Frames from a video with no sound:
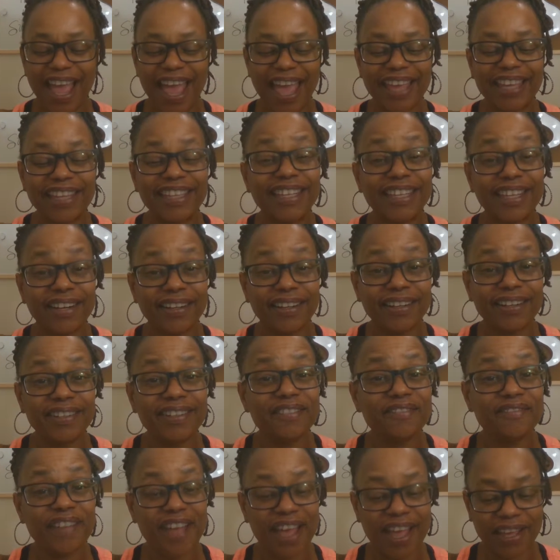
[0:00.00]
a clearly
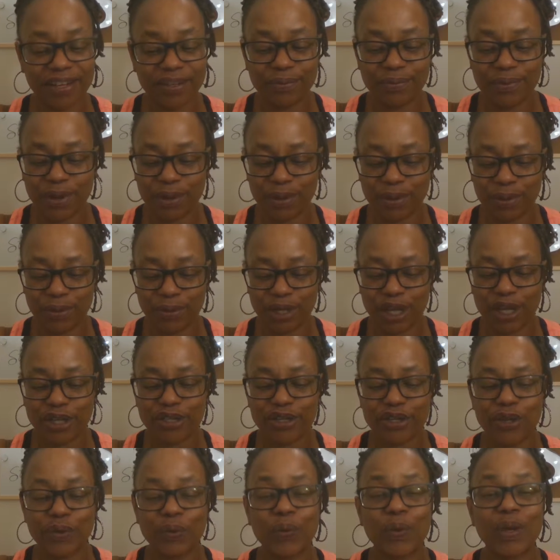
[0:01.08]
defined road
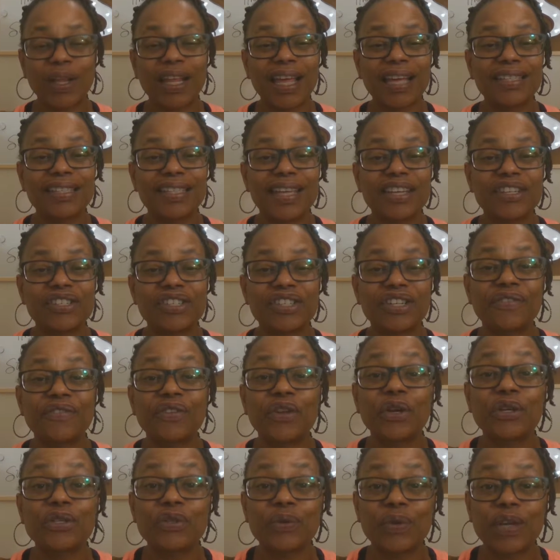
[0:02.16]
to the realization of
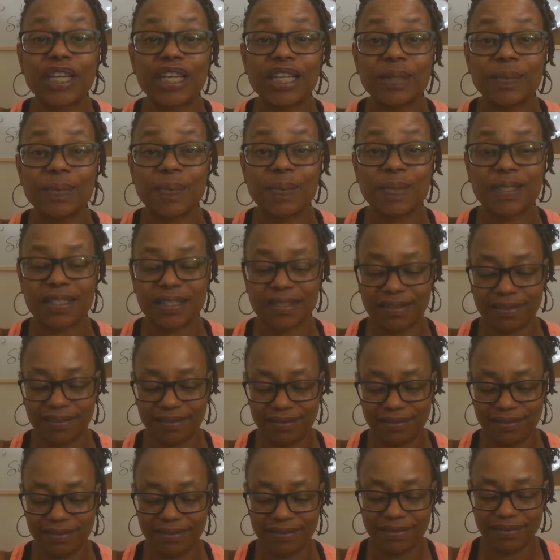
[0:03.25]
your dreams.
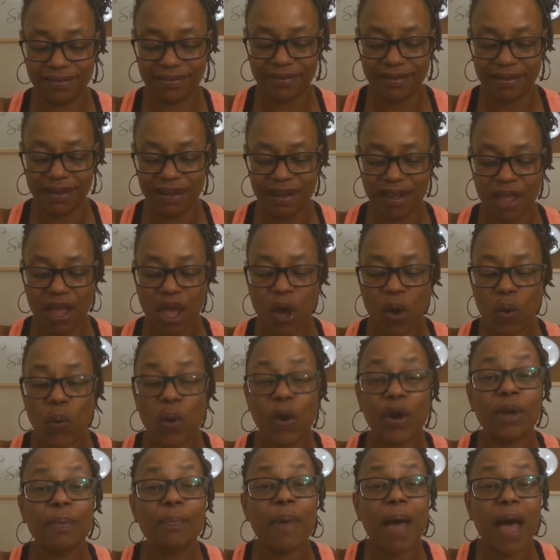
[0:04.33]

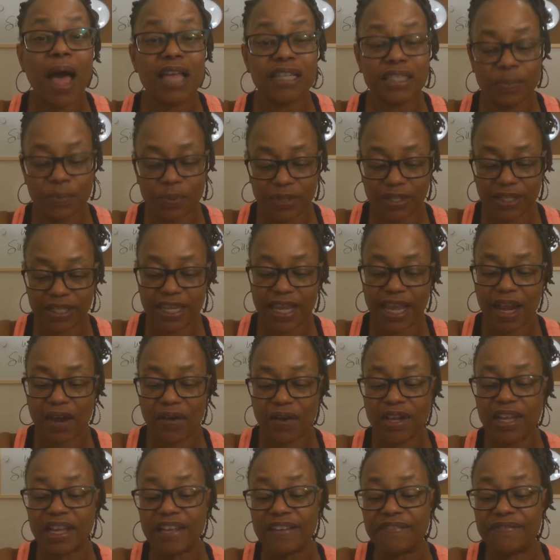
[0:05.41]
Were it possible to
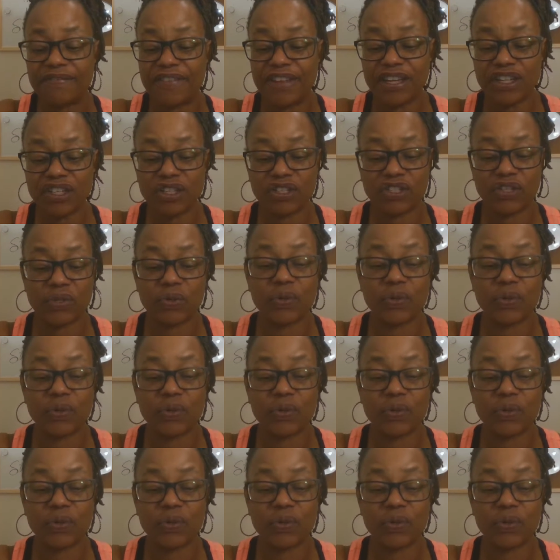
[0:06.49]
carry conviction